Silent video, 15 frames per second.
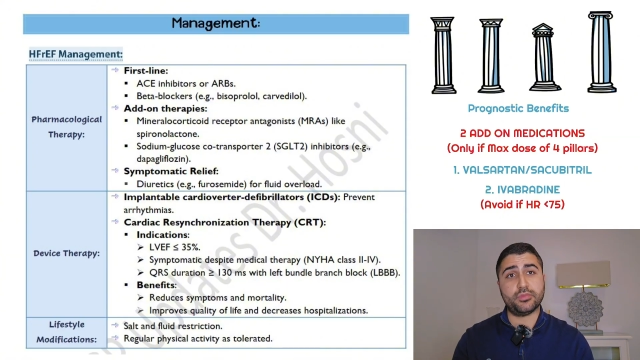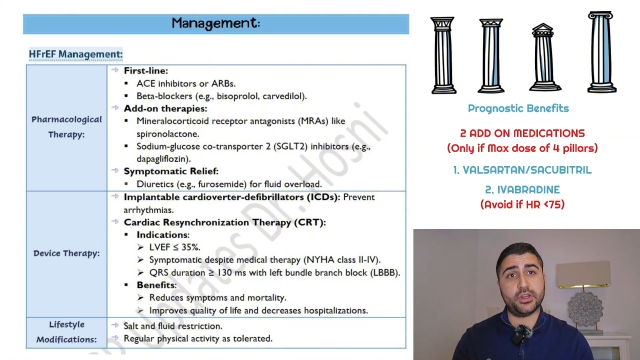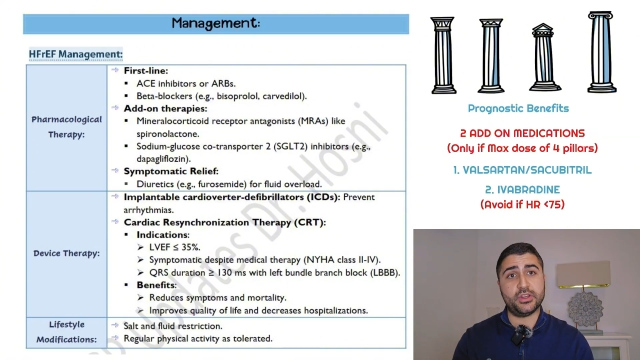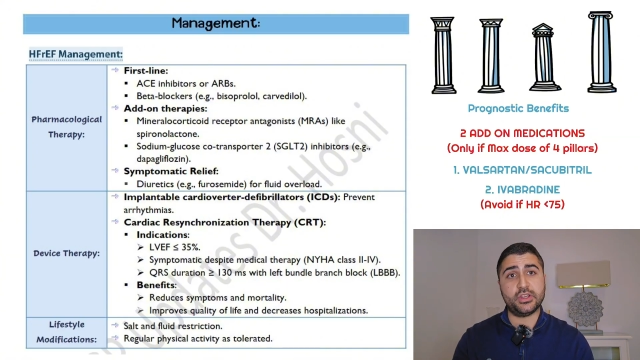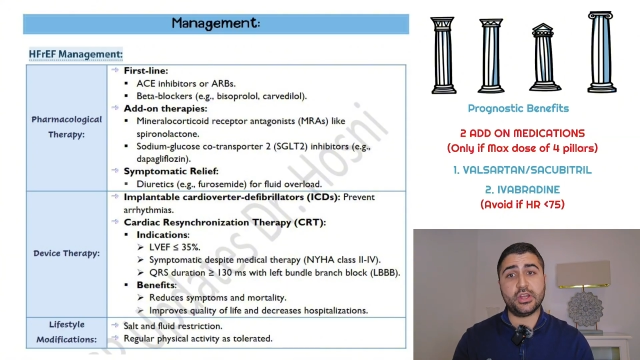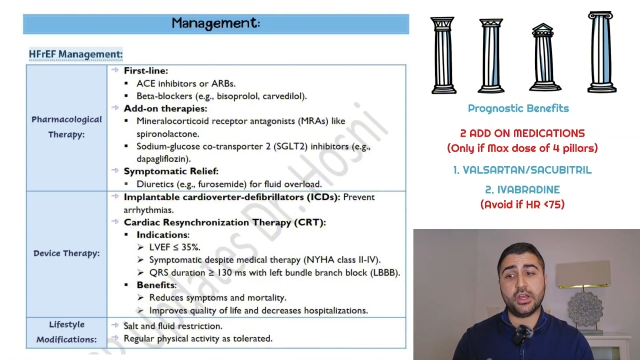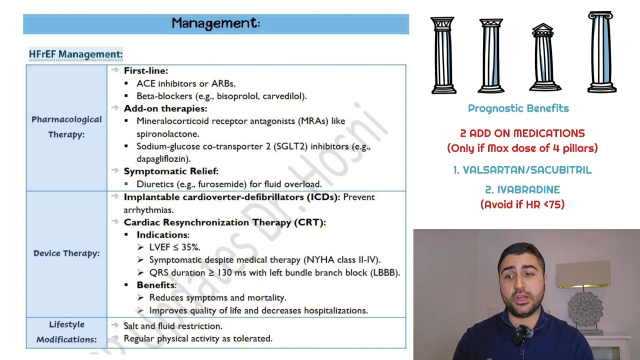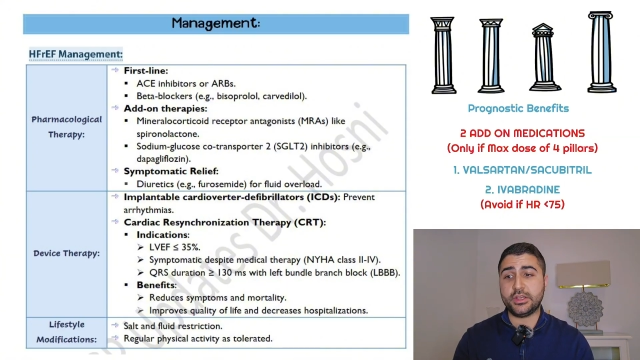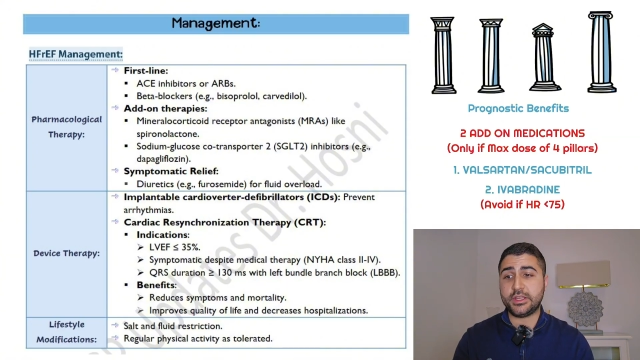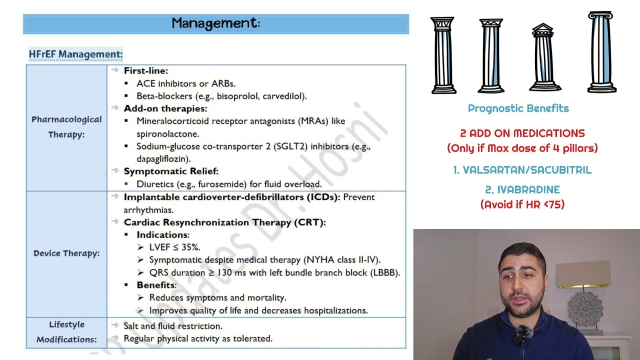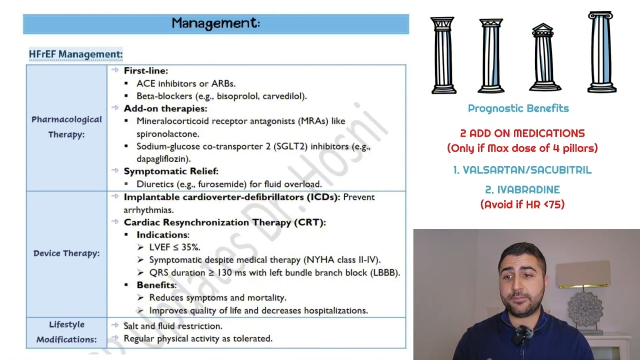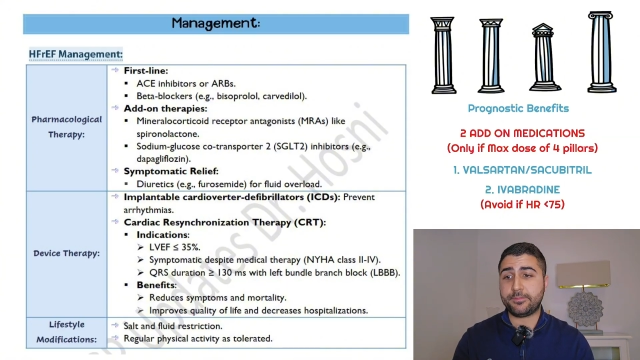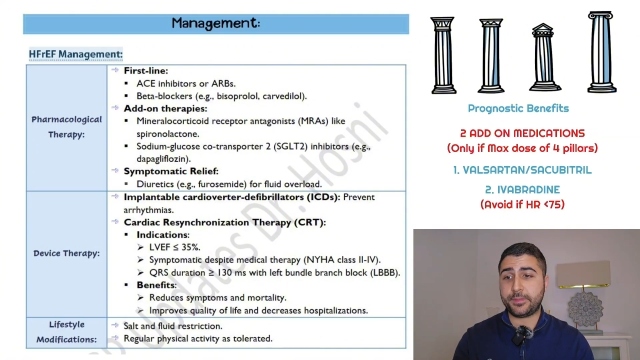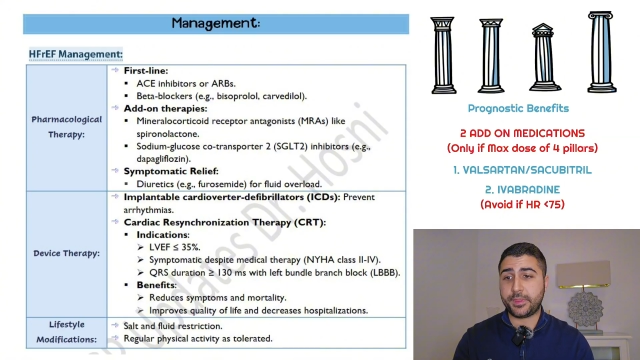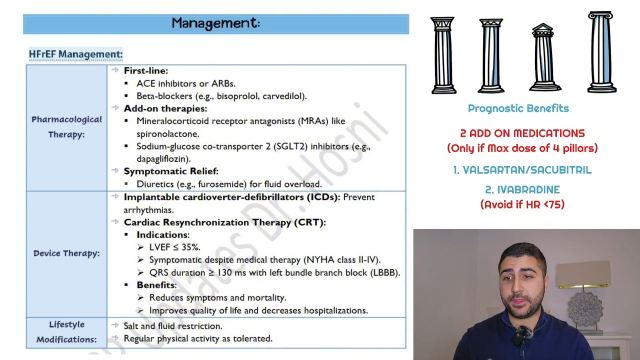
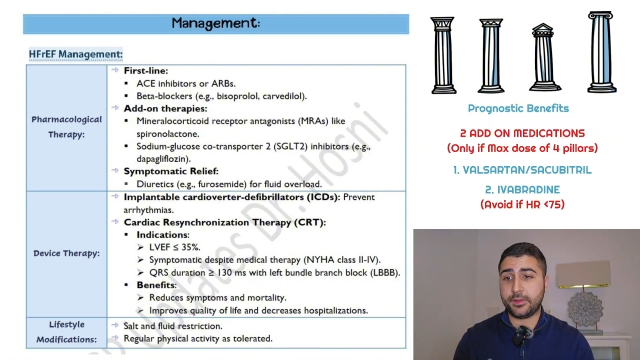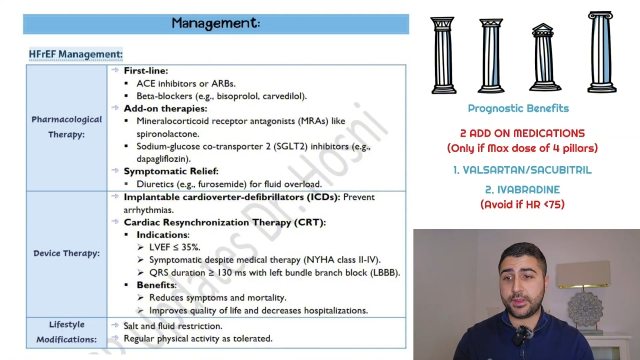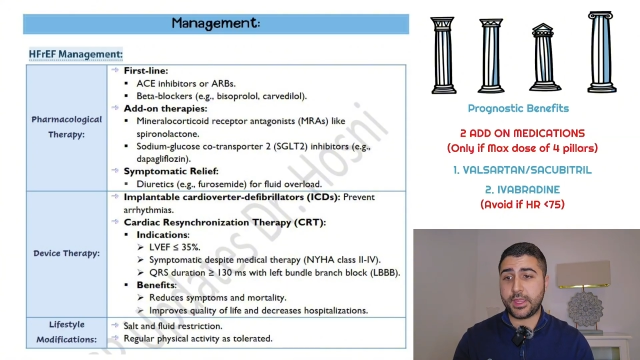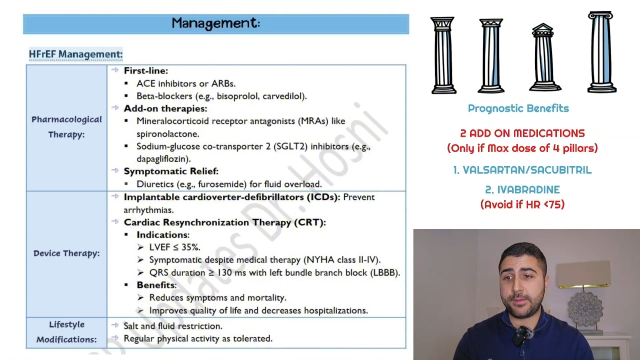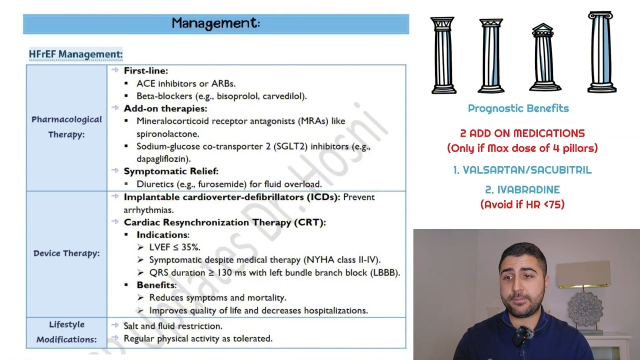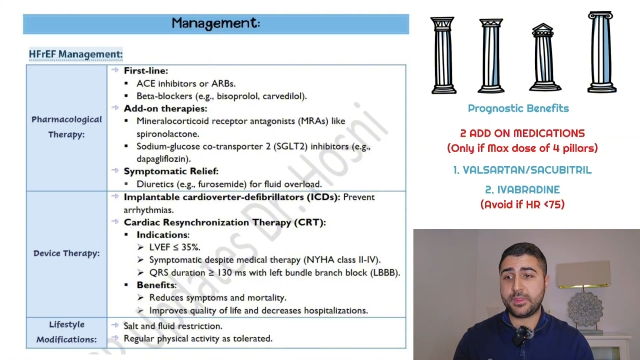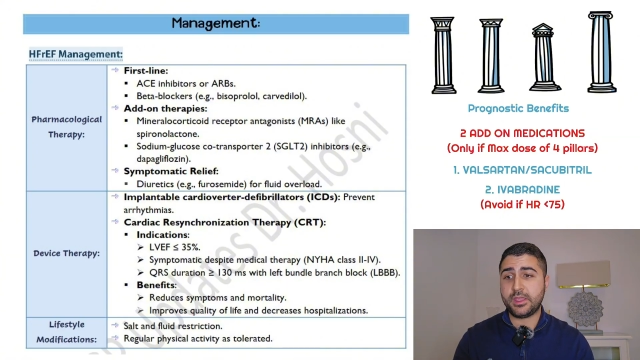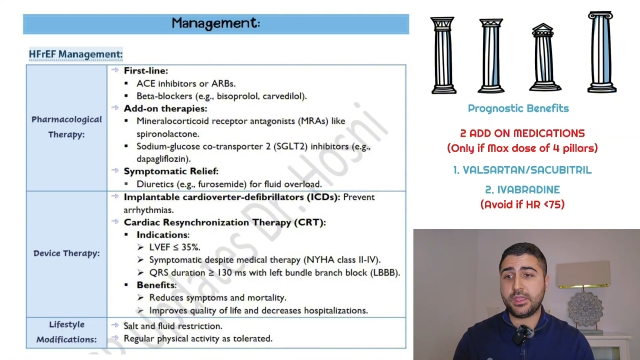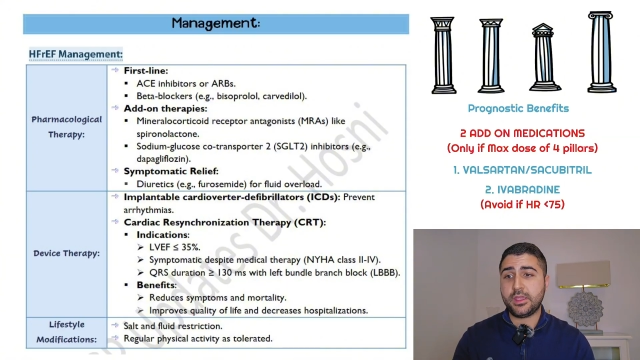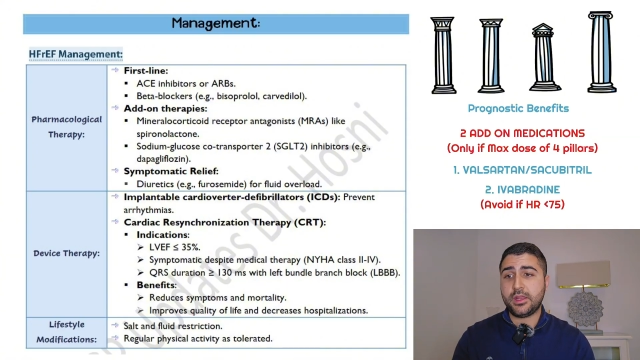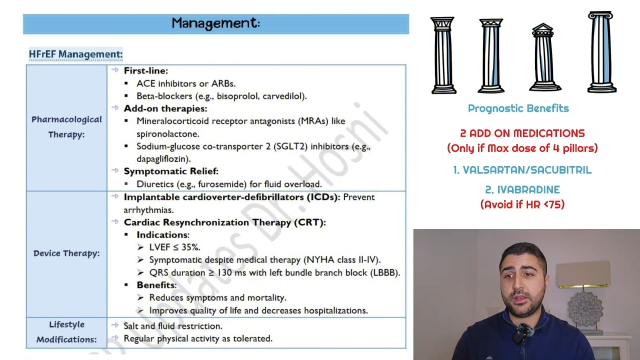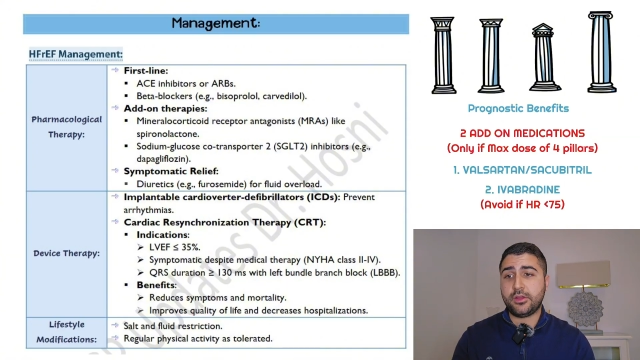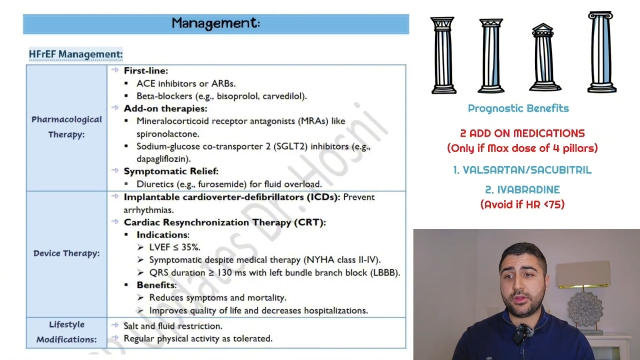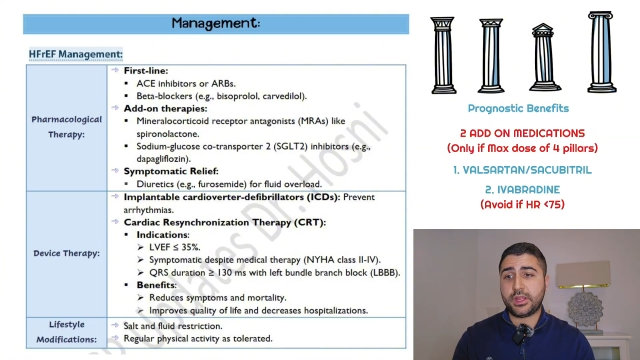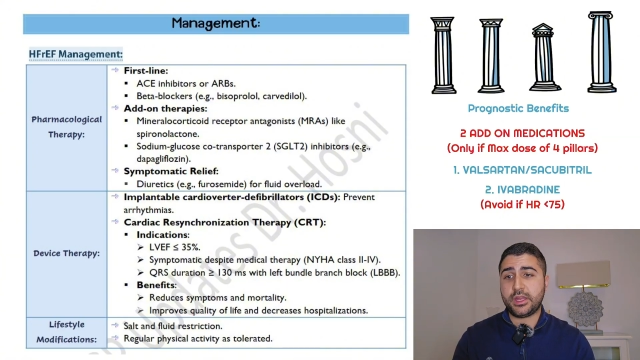bradycardia. Okay.
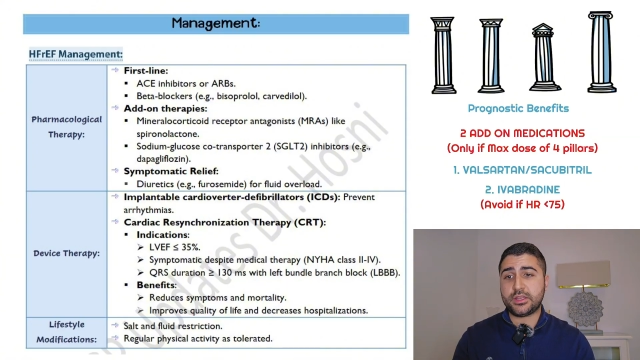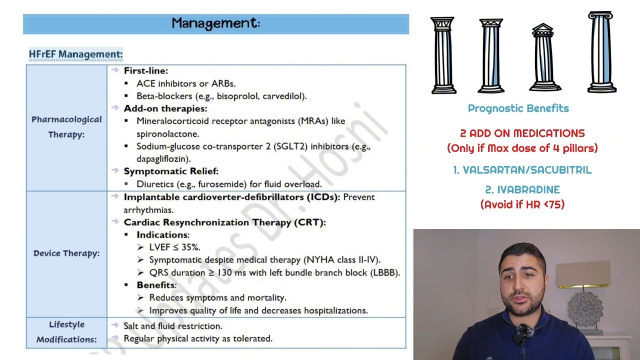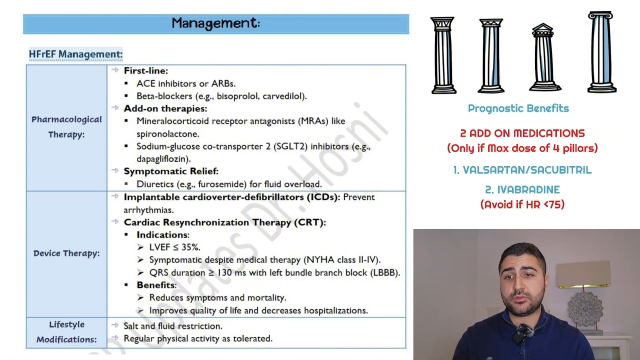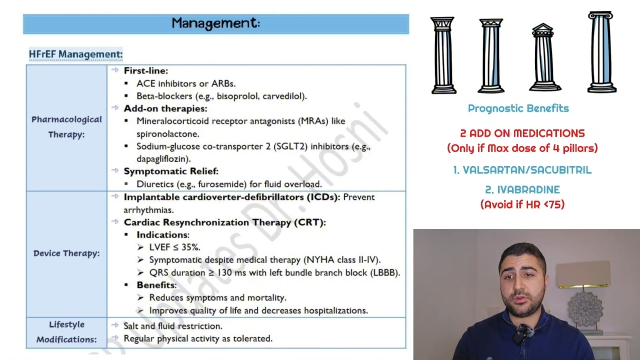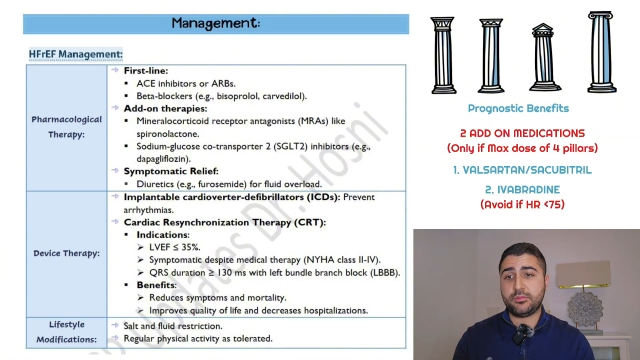Now again,